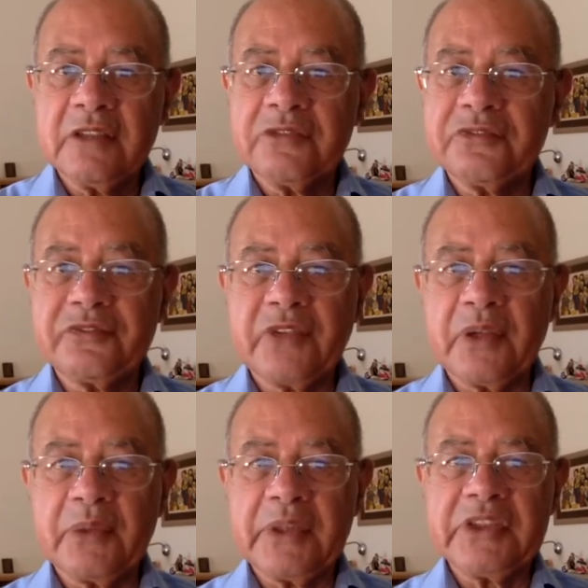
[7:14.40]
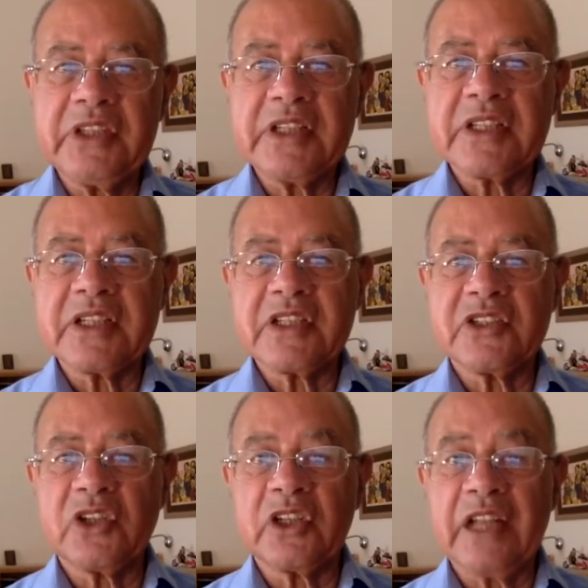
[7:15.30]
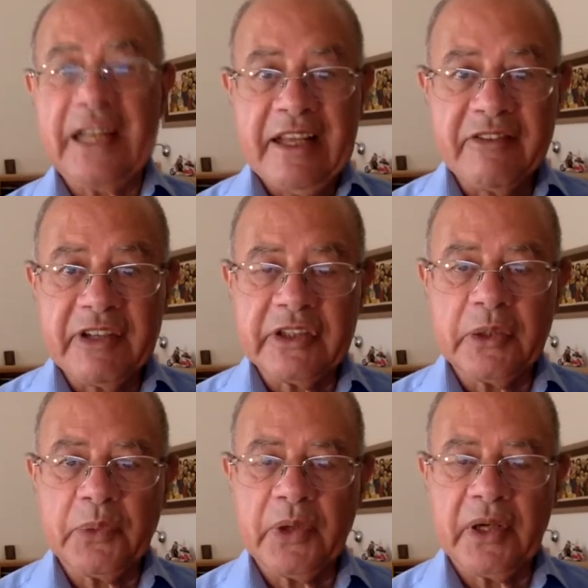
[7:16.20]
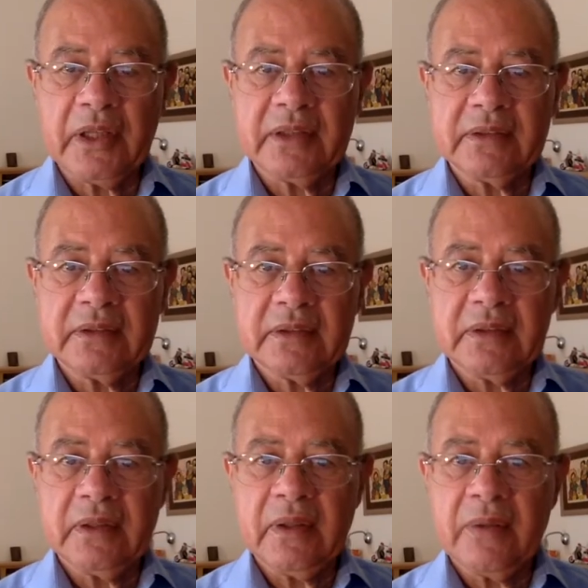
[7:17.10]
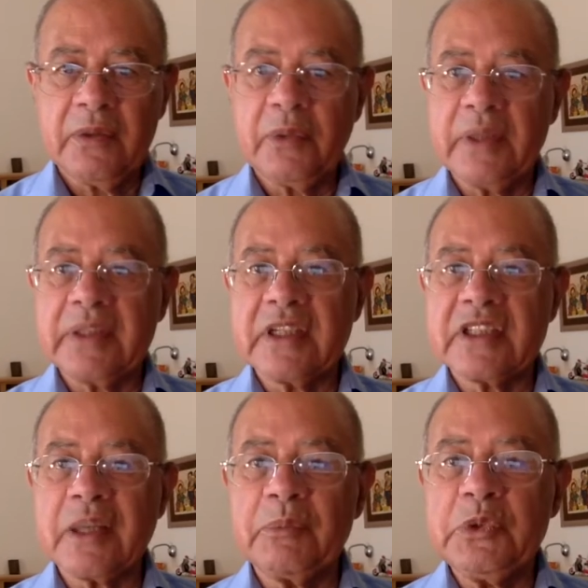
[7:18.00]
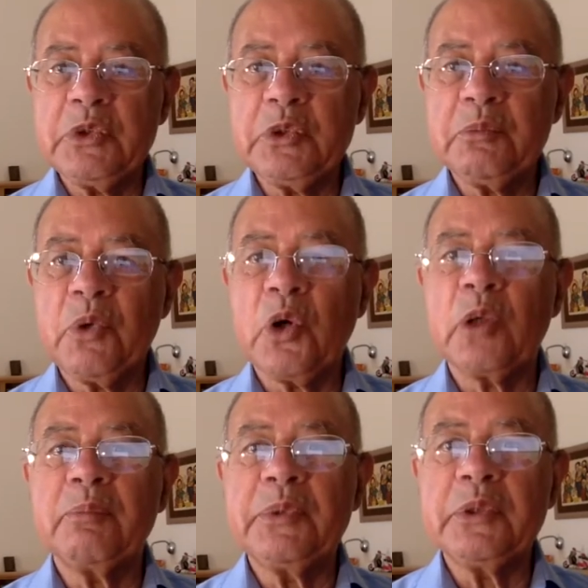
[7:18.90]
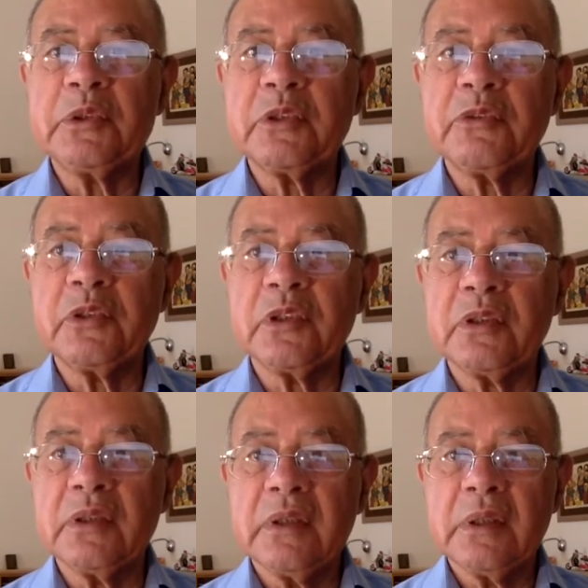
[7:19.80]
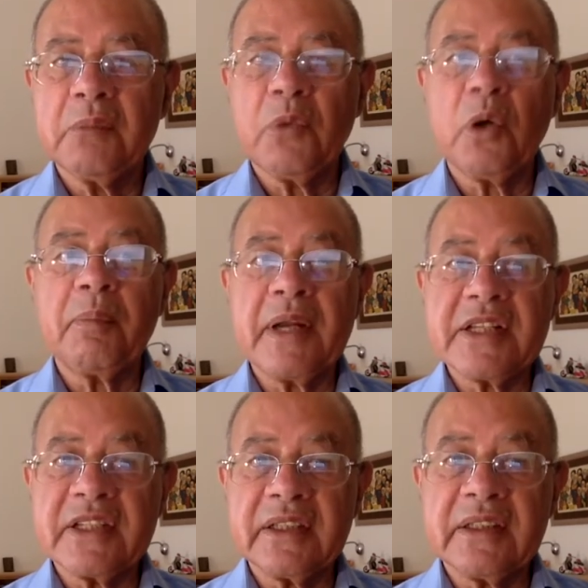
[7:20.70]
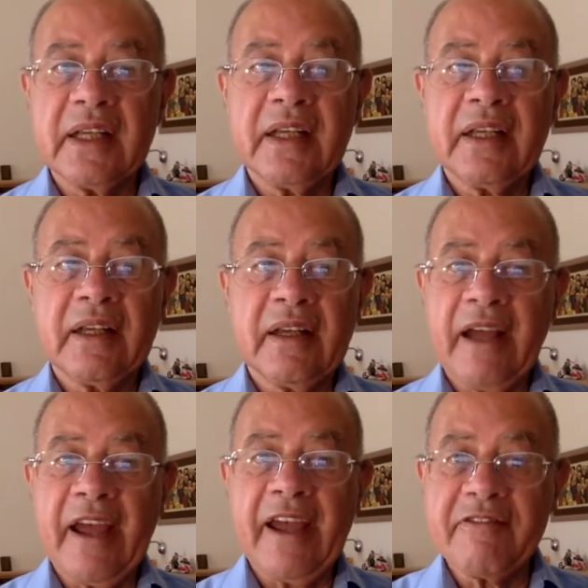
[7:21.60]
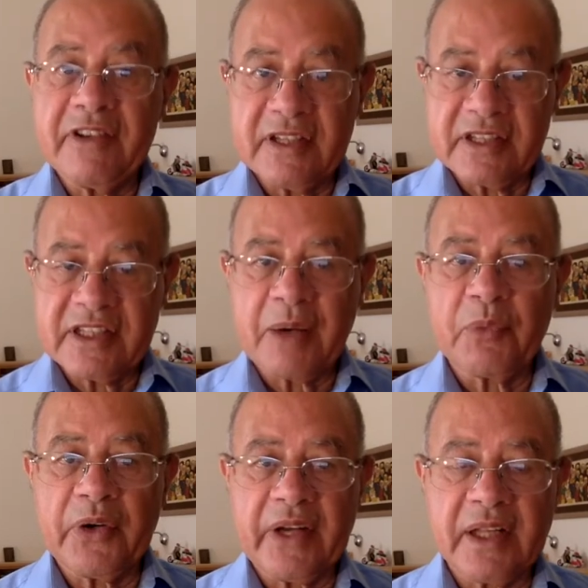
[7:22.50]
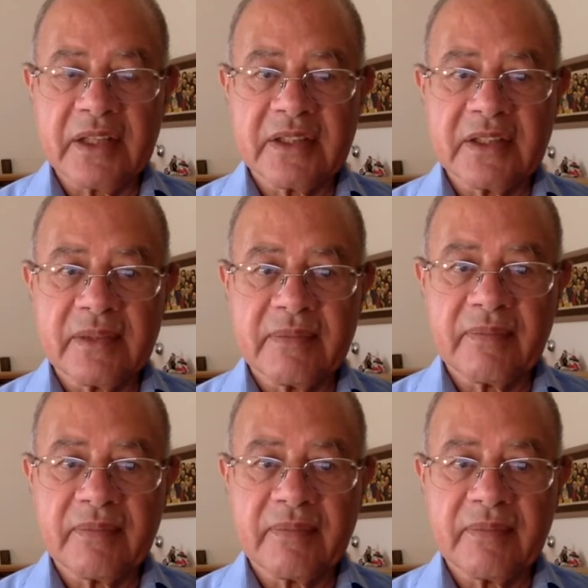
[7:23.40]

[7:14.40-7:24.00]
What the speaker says: Following Jesus is not leaving the world to enter some new, more beautiful, more pleasant heaven somewhere else.